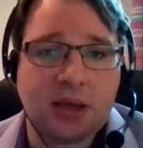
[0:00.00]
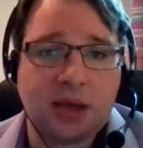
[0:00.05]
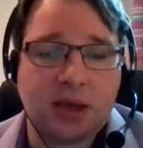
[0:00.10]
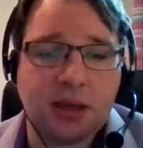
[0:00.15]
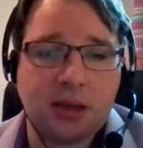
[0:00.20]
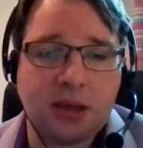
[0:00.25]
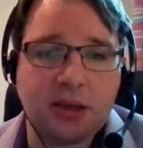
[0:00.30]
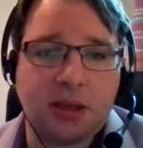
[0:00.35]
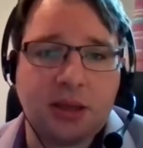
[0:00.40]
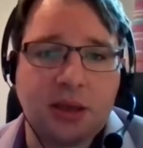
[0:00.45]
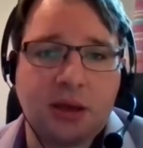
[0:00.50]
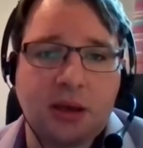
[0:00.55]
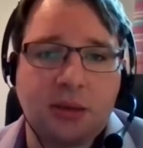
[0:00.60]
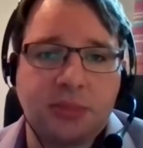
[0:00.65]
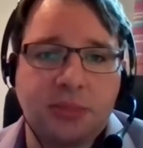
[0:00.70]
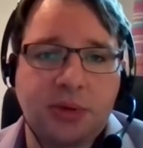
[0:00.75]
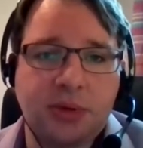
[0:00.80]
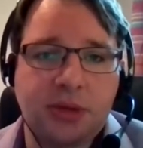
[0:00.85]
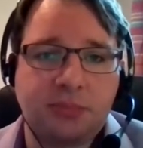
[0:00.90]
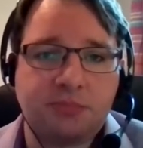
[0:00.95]

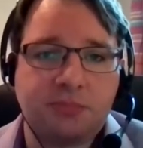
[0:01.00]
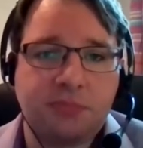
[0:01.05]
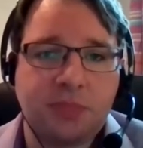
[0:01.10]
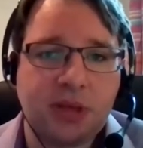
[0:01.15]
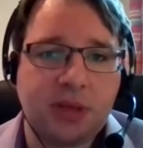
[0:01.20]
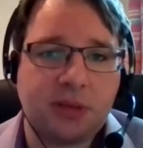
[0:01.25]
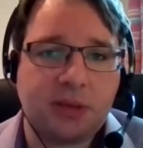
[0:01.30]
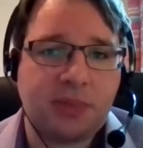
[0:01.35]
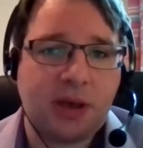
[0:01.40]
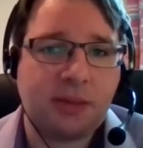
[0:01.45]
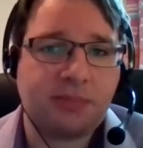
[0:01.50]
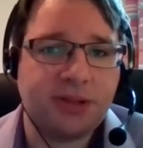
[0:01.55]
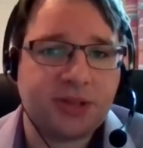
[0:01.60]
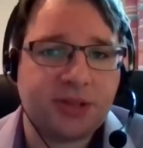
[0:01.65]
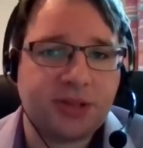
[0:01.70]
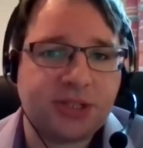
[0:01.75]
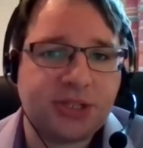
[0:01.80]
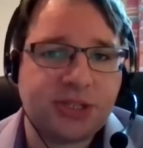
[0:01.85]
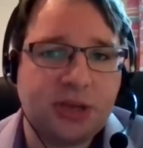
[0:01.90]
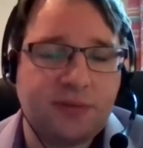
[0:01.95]
I'm a
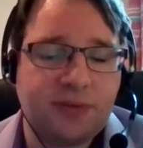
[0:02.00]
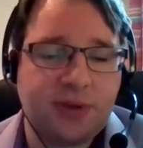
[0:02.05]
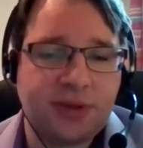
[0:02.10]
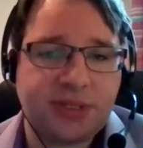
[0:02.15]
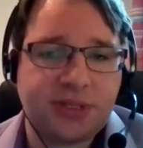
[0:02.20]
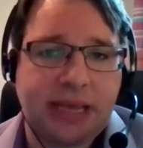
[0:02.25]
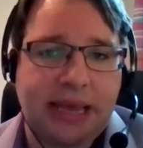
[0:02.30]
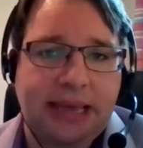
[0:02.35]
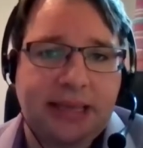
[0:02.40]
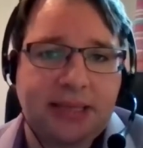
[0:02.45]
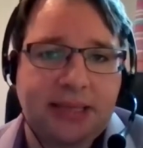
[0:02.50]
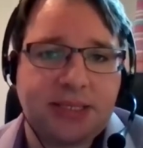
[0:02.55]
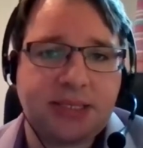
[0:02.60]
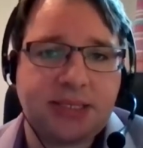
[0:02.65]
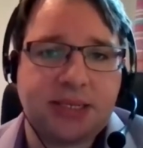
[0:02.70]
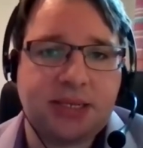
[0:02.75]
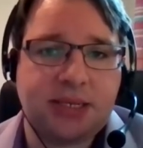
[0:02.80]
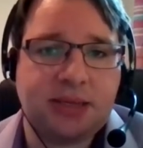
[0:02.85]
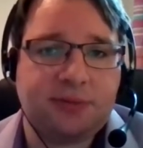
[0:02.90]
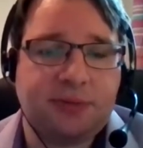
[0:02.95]
public service at
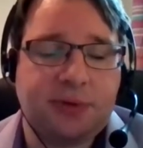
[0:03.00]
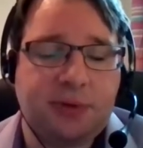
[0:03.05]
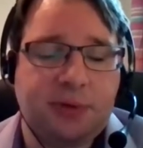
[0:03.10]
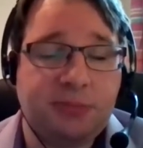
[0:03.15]
a